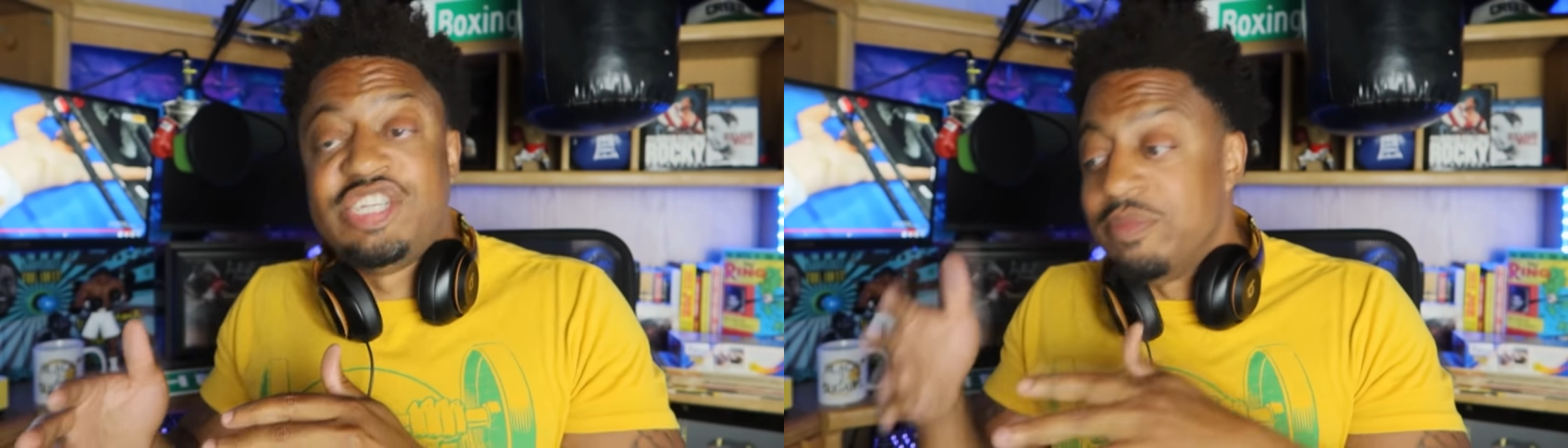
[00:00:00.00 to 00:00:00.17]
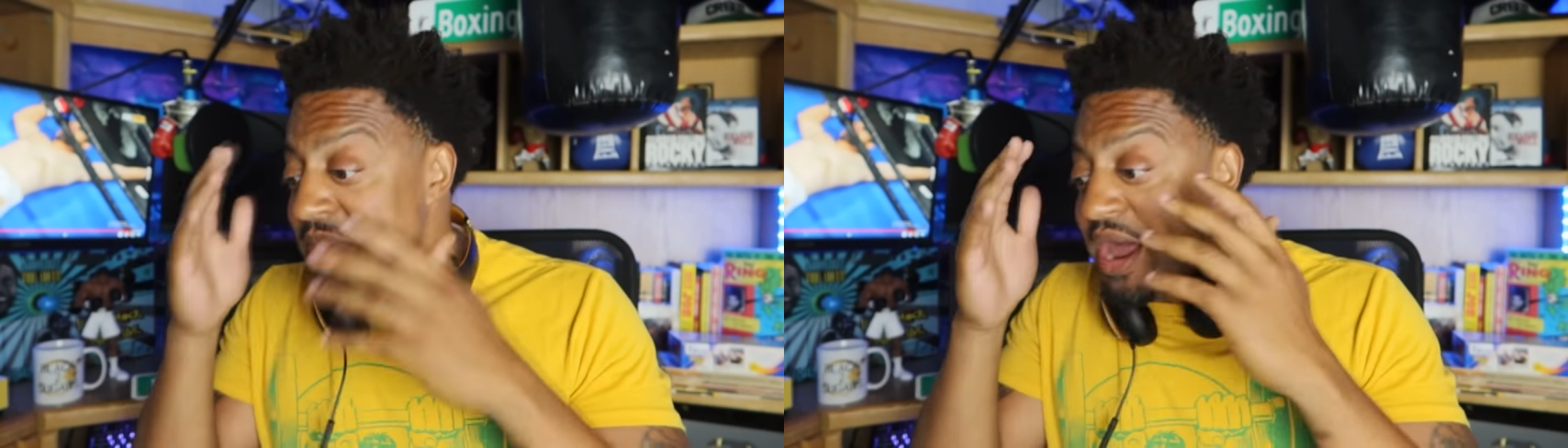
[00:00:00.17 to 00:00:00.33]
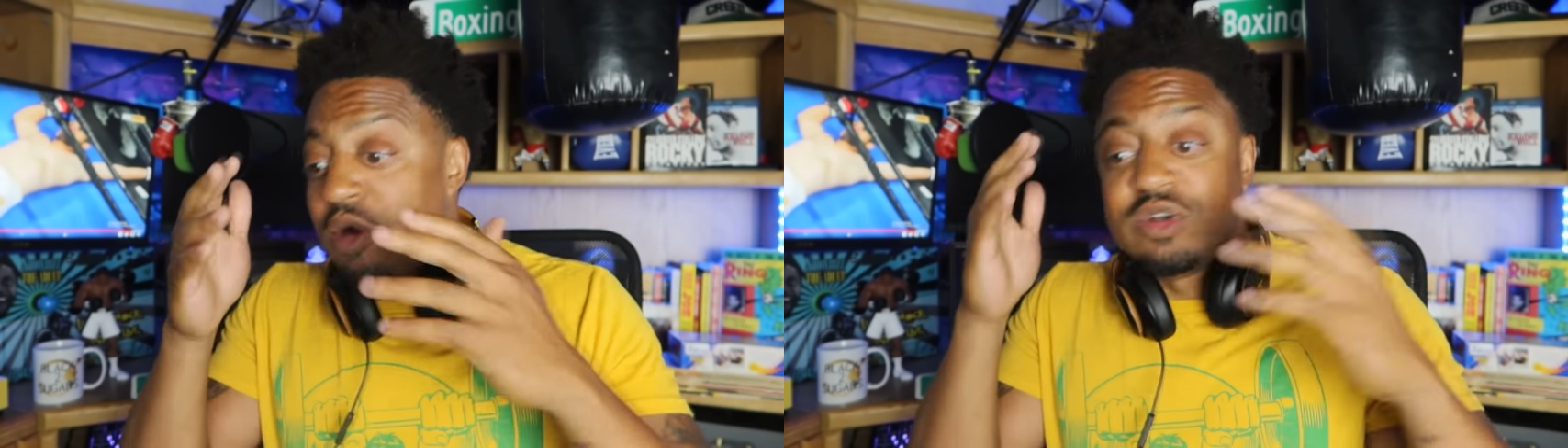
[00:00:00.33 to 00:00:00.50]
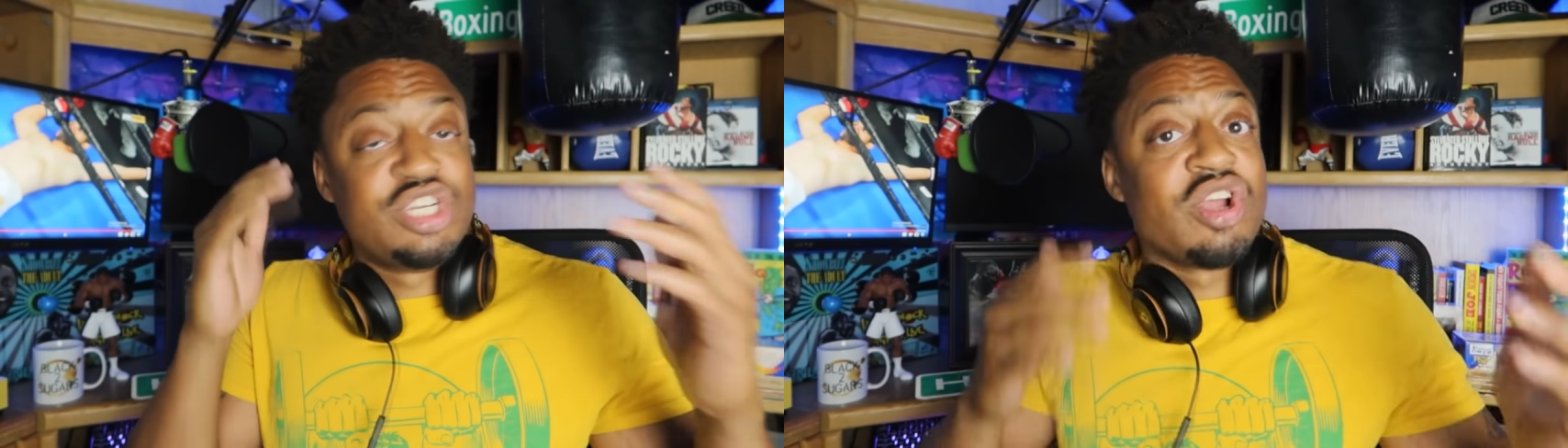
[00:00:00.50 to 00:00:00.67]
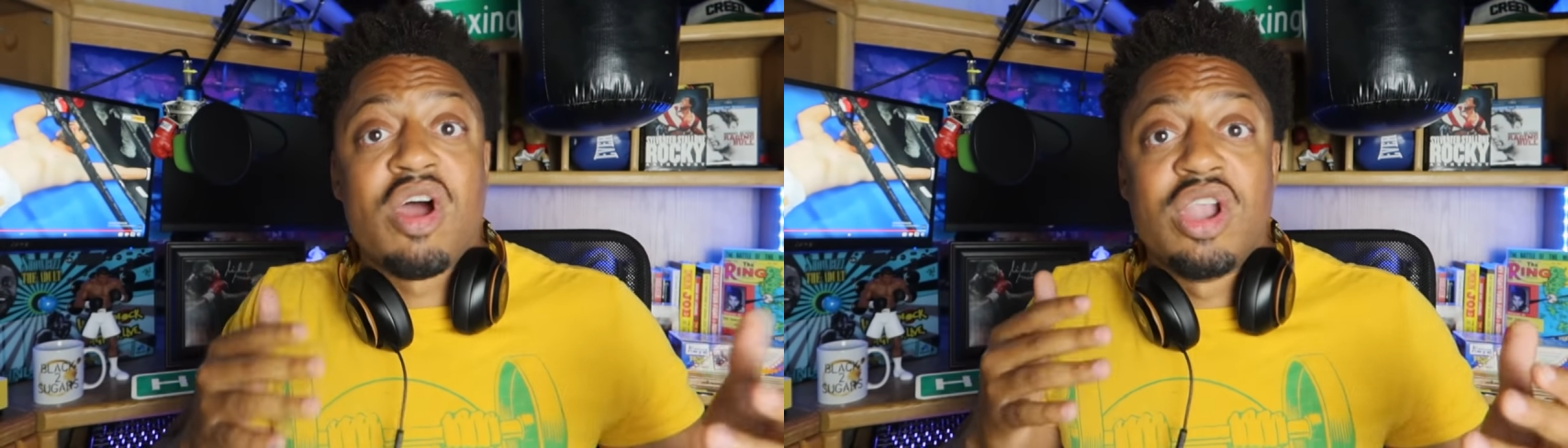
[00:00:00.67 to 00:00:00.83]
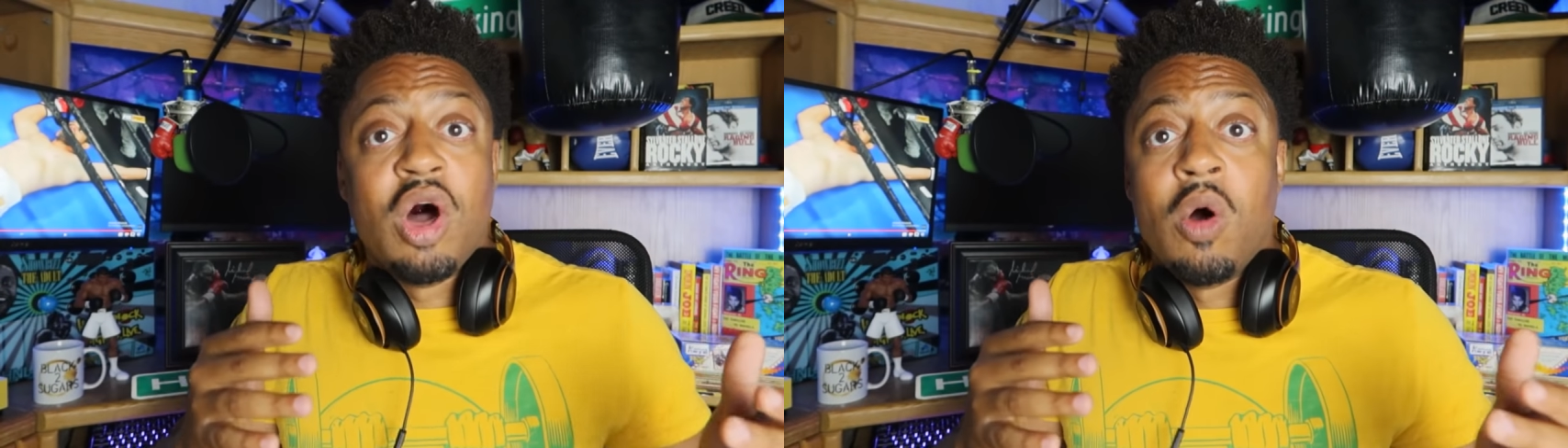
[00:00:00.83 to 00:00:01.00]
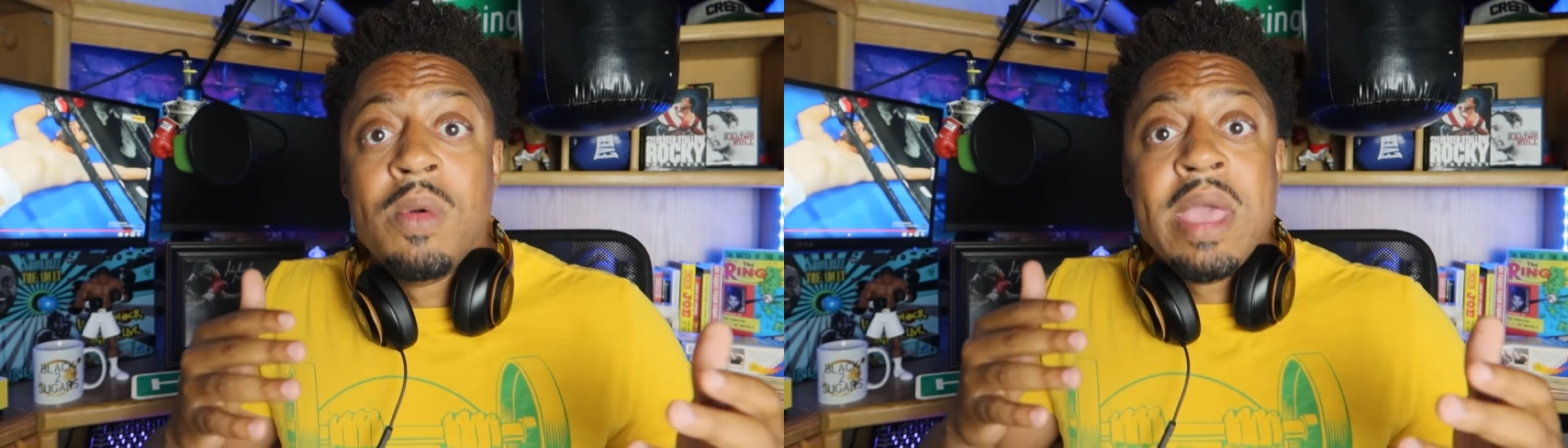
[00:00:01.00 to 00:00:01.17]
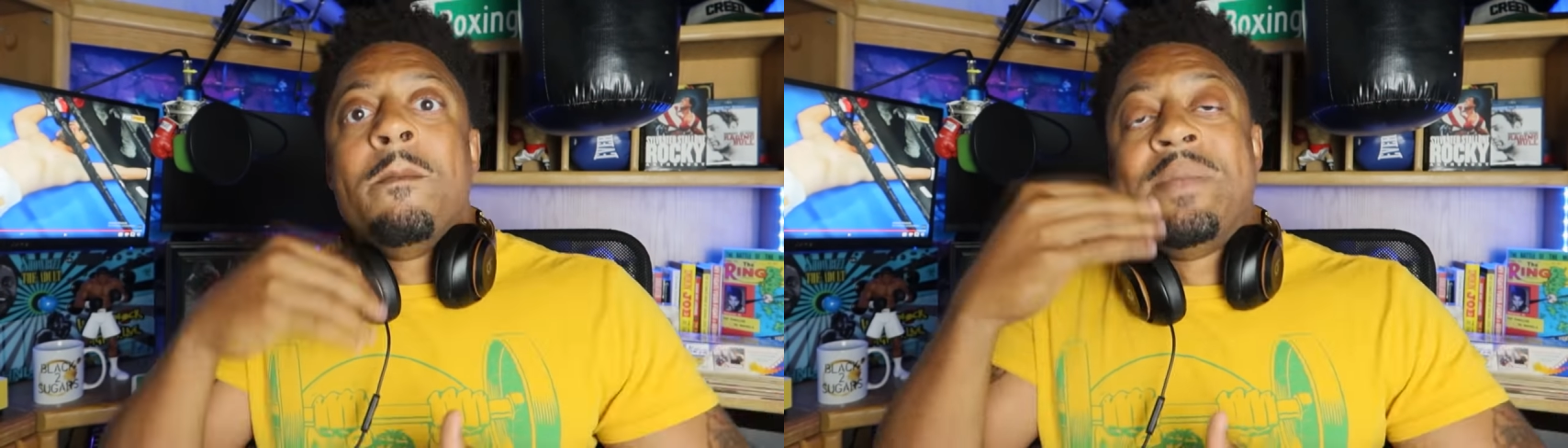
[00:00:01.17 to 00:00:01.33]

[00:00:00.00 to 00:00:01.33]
Jermell Charlo